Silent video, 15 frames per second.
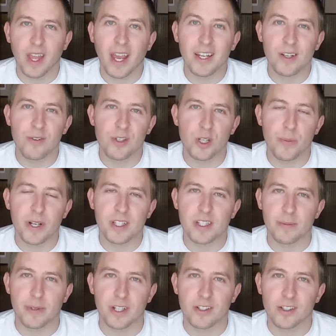Hey YouTube, it's
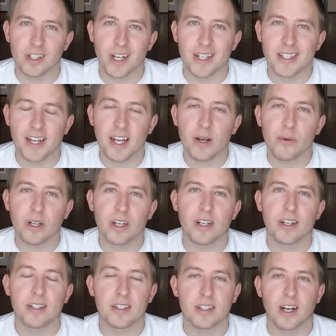Dimitri, and today we're
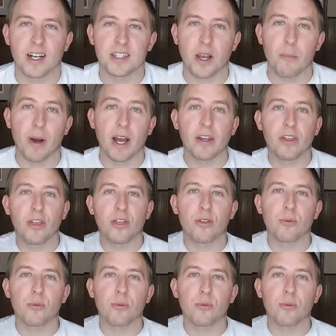going to discuss my